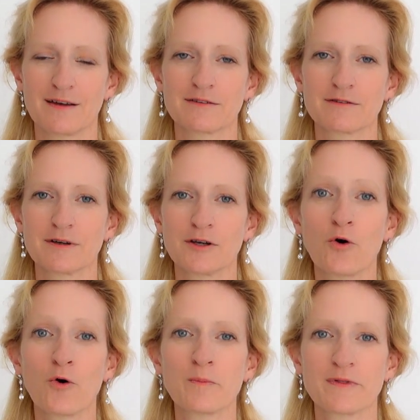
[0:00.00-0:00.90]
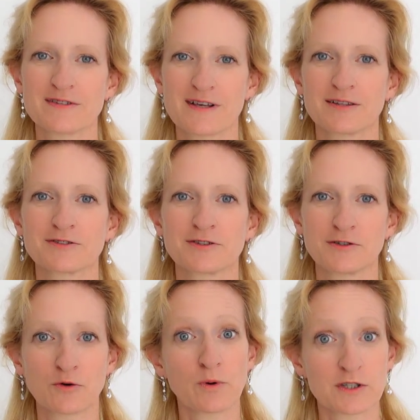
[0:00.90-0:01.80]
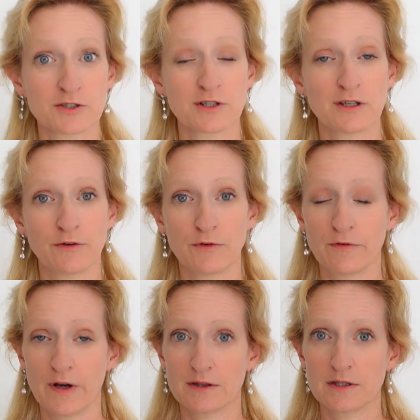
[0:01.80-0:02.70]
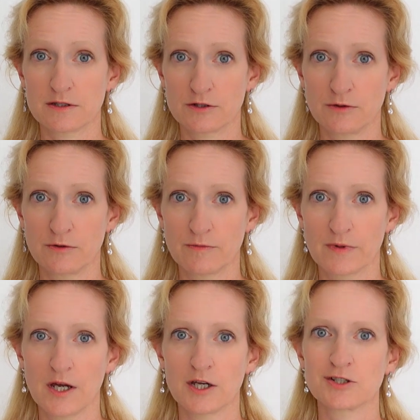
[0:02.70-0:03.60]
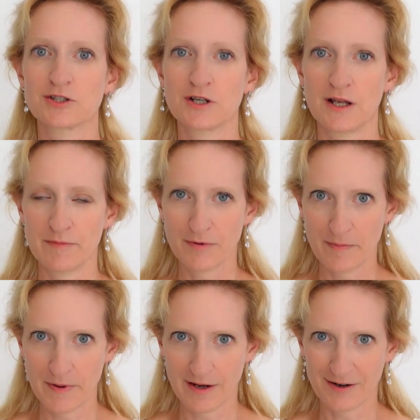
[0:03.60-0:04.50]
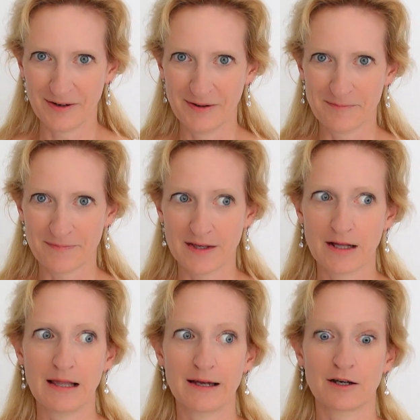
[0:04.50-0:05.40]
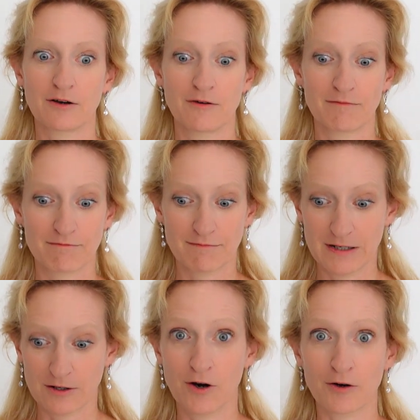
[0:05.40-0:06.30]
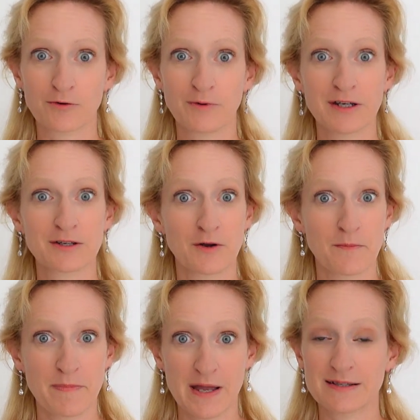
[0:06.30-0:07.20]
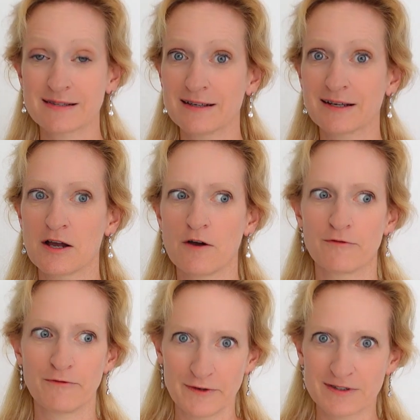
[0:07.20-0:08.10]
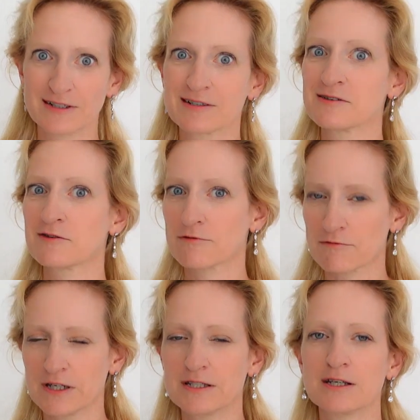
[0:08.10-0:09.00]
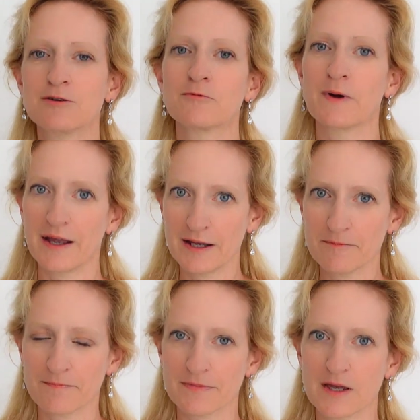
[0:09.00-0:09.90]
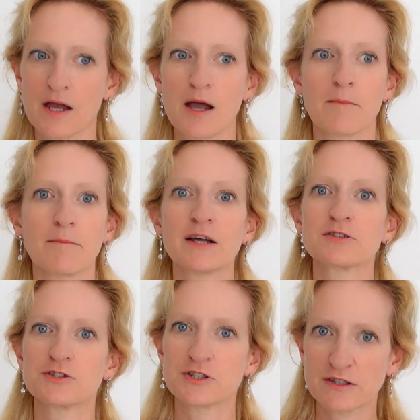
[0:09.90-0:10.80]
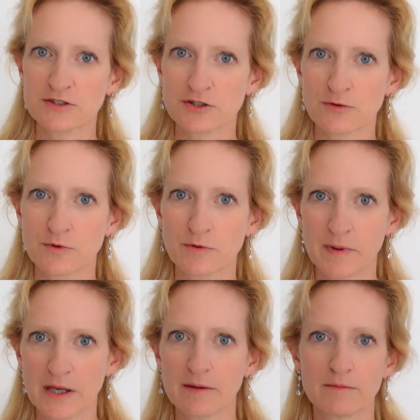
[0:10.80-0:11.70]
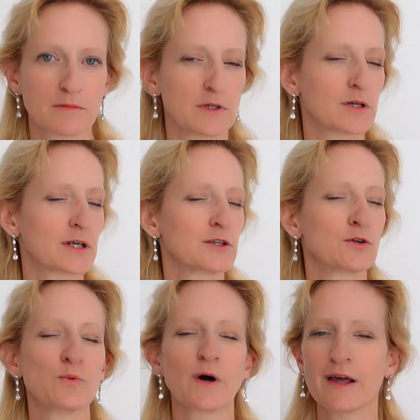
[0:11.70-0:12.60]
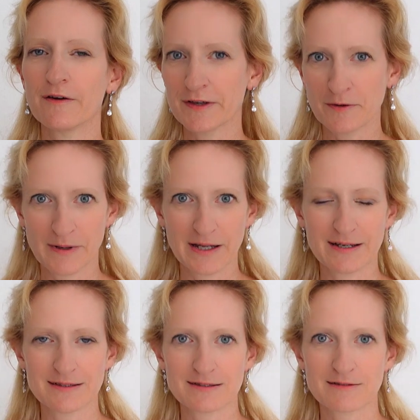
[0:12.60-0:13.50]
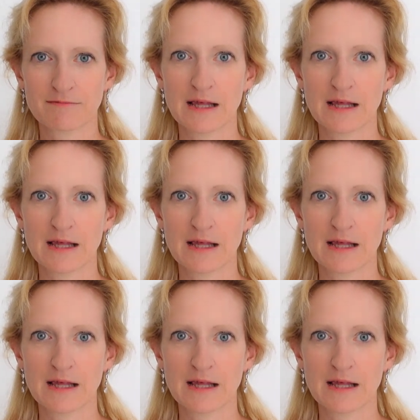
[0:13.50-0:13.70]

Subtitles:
So I hope this answers your question, if you've had this too. Shall I prepare, like in a concrete, basic, physical, 3D way? My suggestion would be, you can do whatever you please.